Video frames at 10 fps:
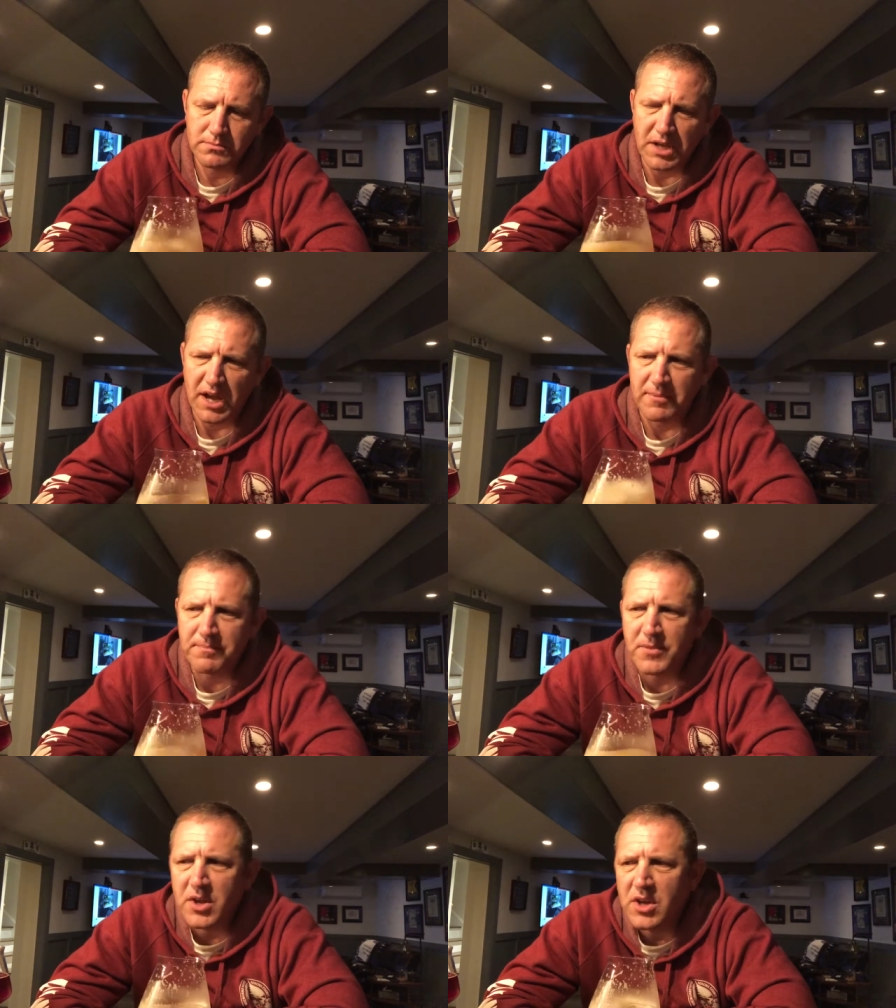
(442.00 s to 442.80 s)
Yeah,
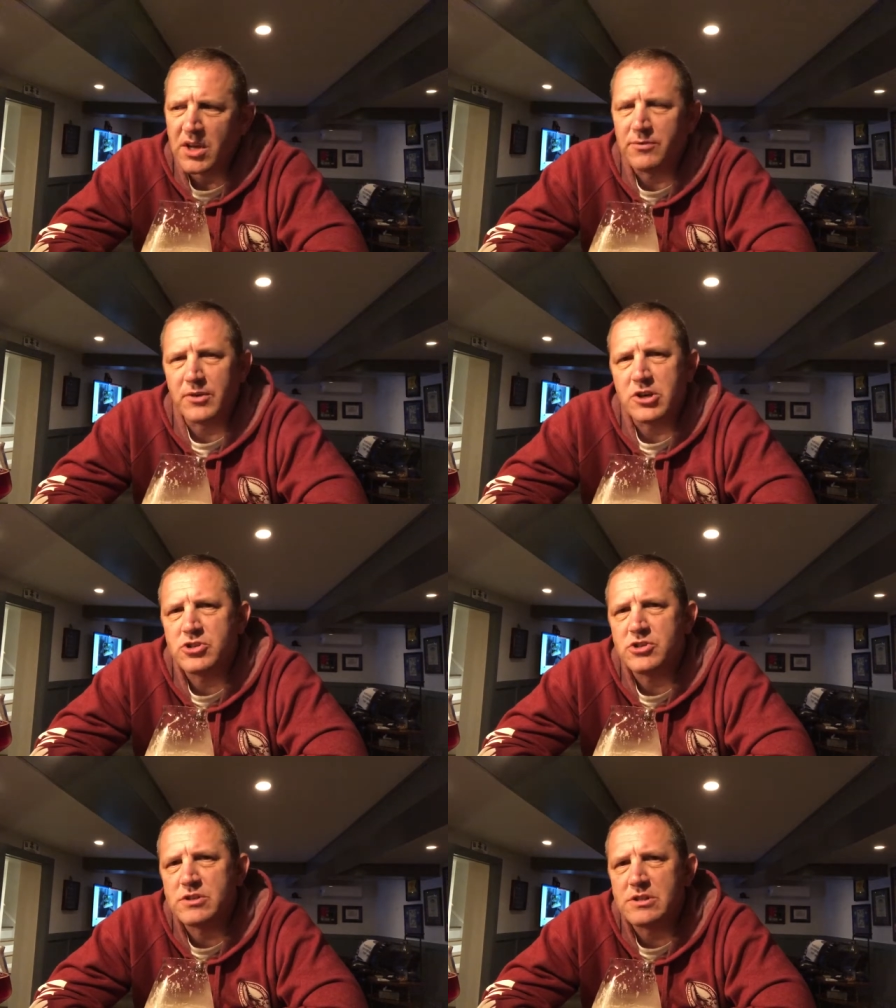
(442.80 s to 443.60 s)
it
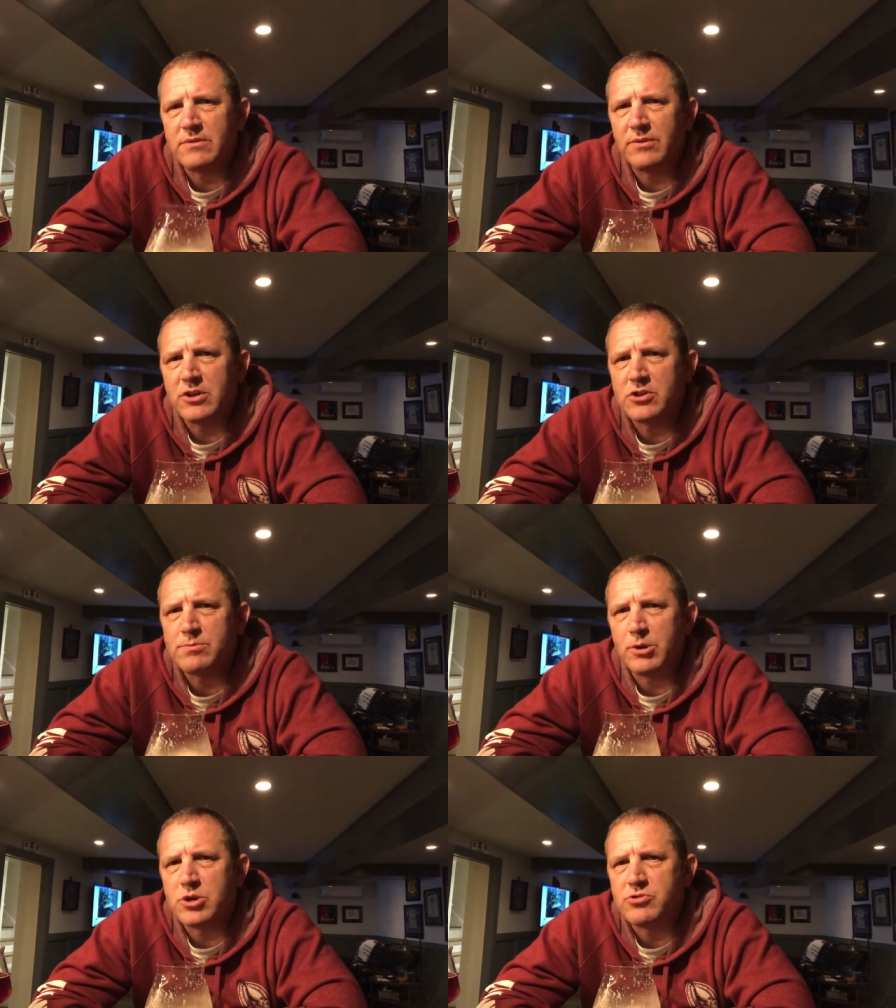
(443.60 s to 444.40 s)
finishes, it finishes
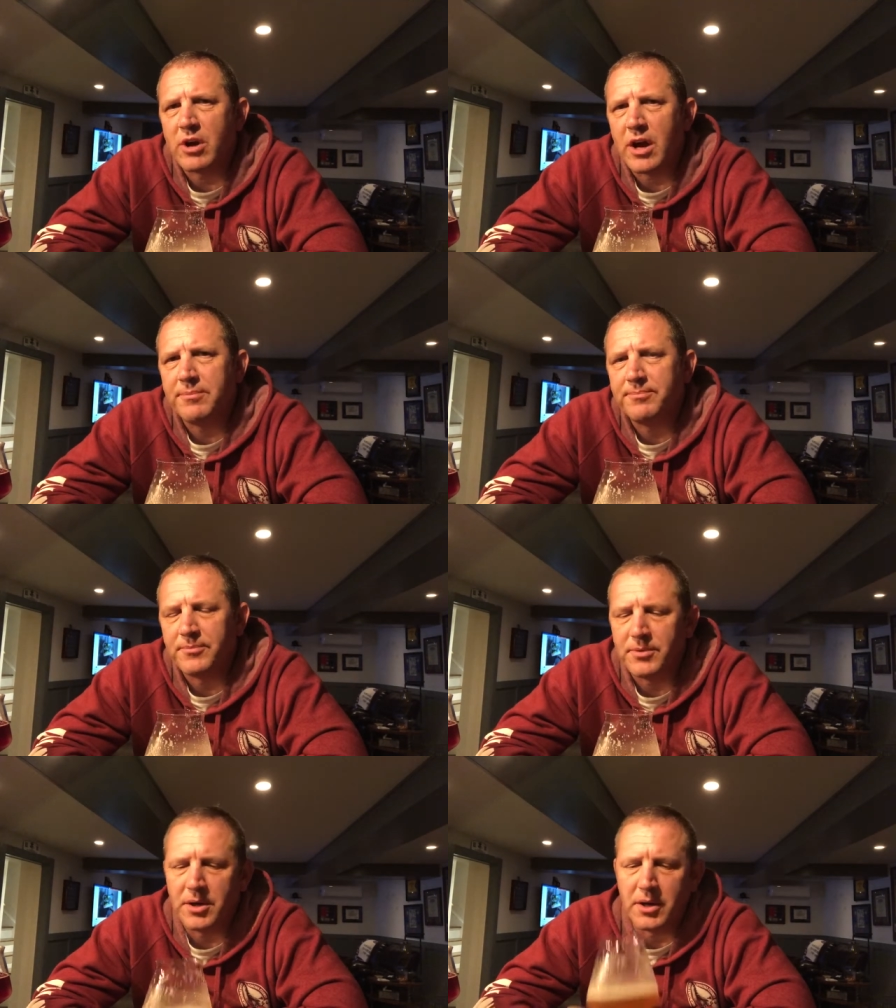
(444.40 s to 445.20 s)
pretty dry.
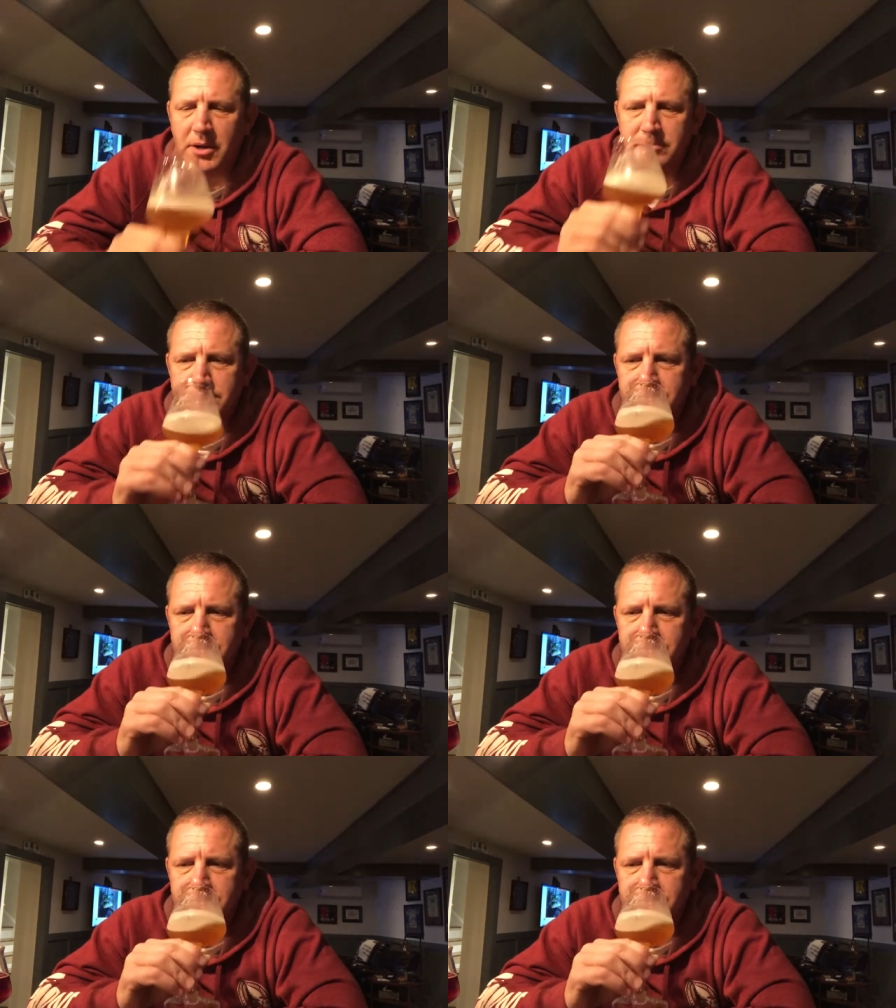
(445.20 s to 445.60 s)
Uh,